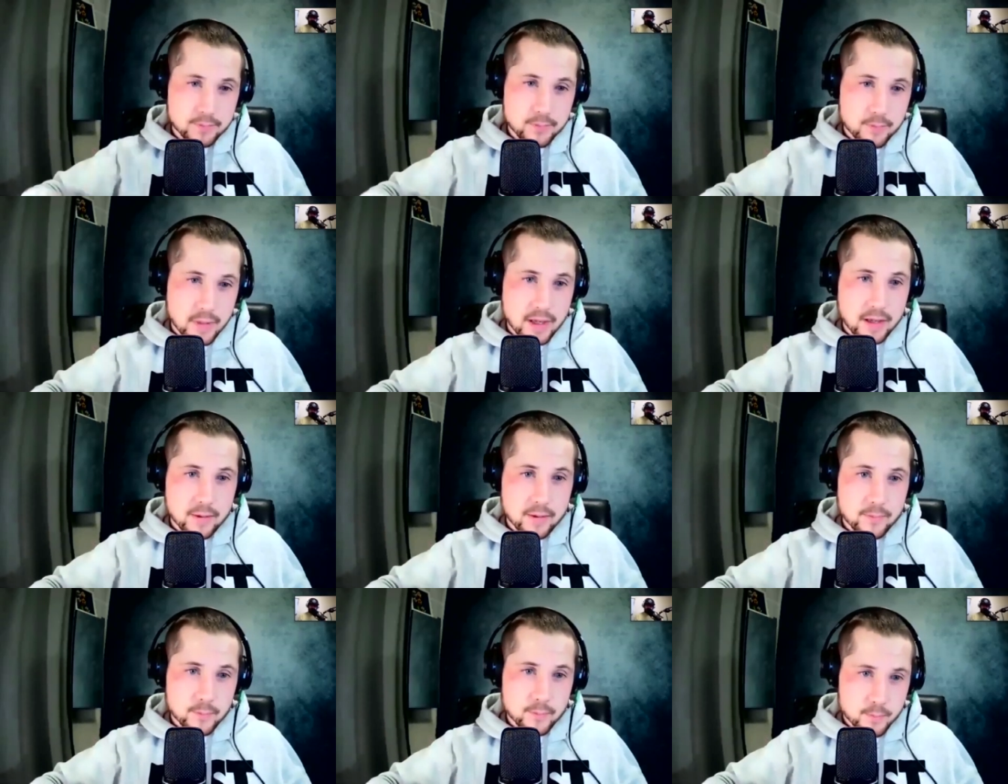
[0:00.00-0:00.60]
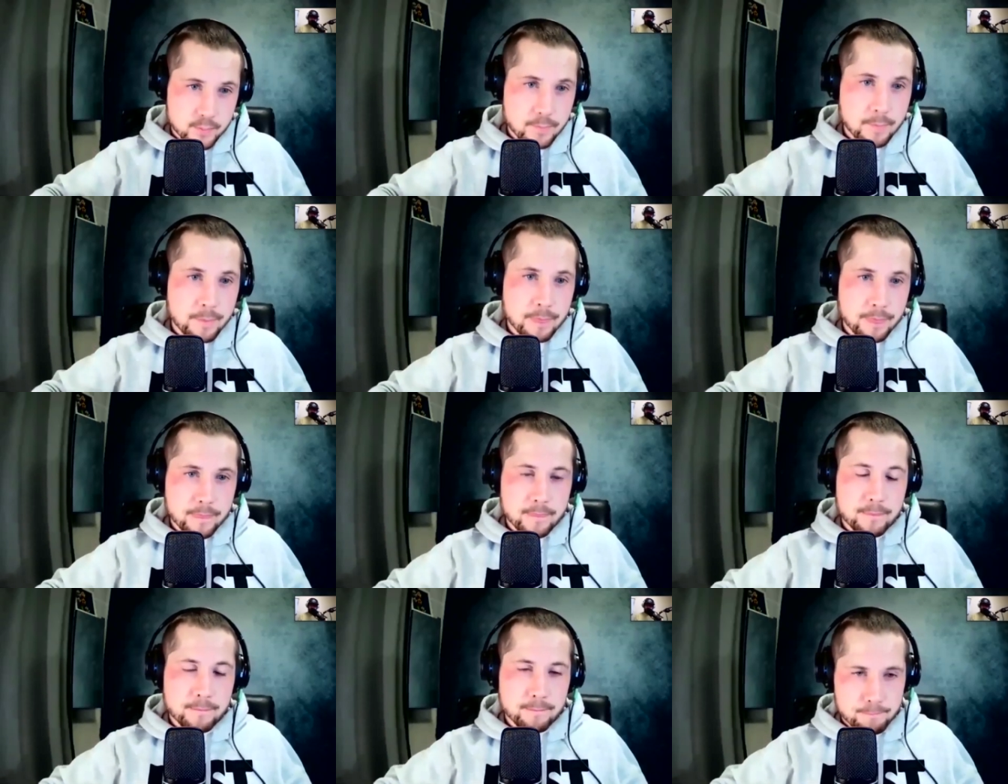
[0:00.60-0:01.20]
he'd be
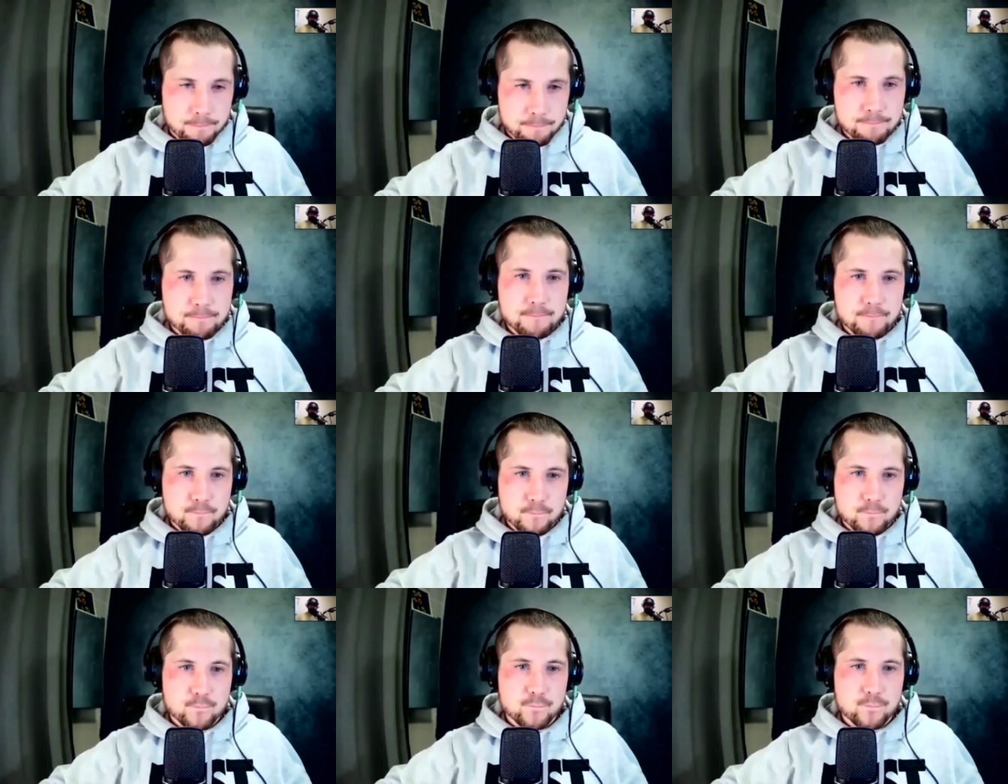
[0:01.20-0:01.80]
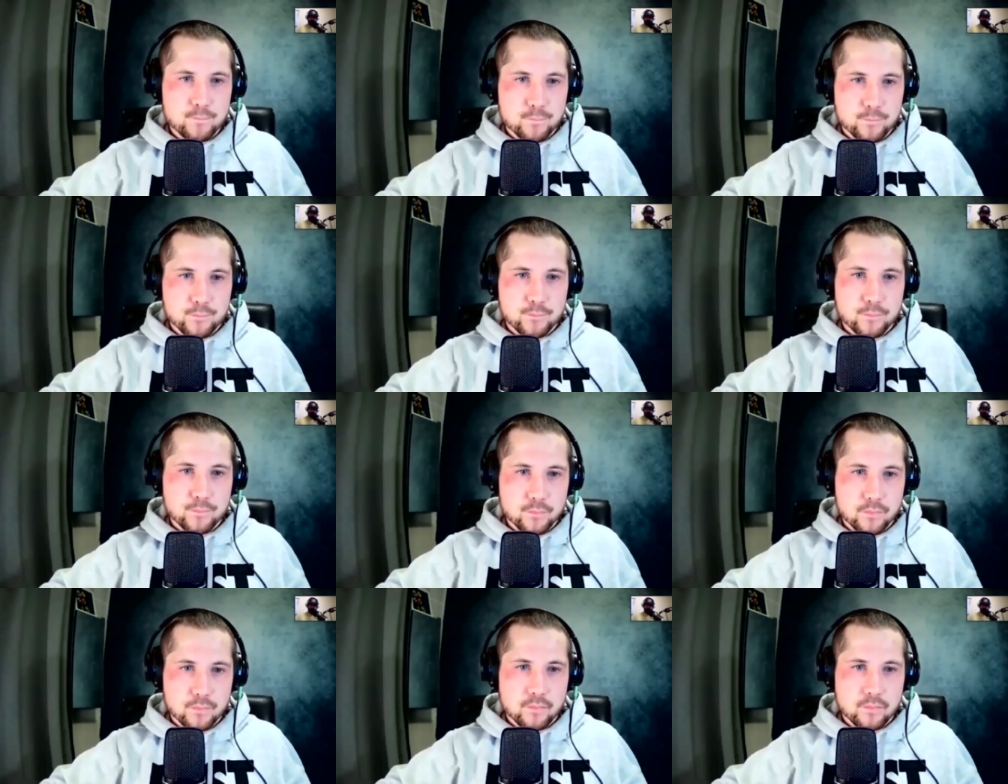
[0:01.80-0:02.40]
3-1 overall in his last
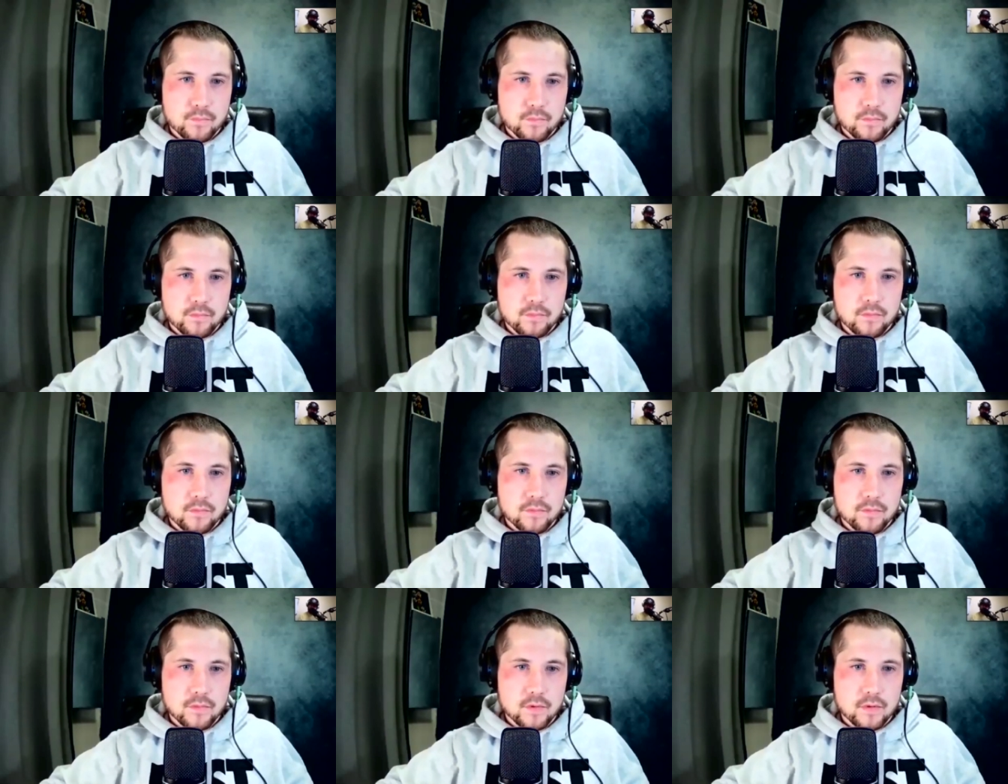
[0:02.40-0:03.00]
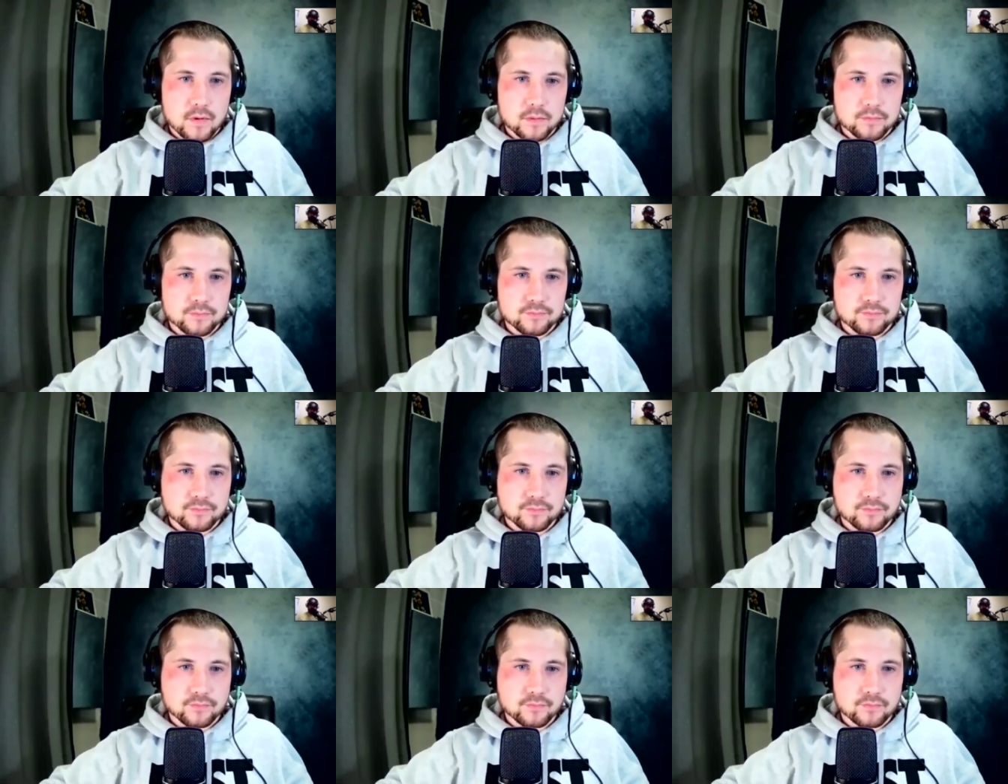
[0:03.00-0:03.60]
5. So yeah,
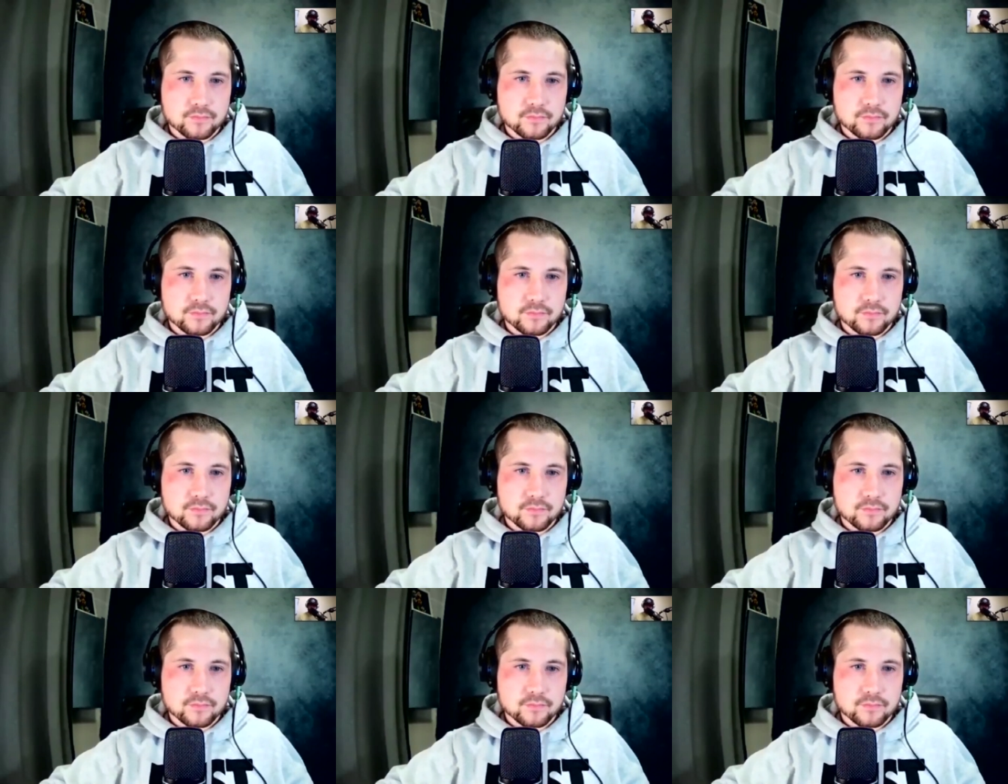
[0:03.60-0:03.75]
it's true.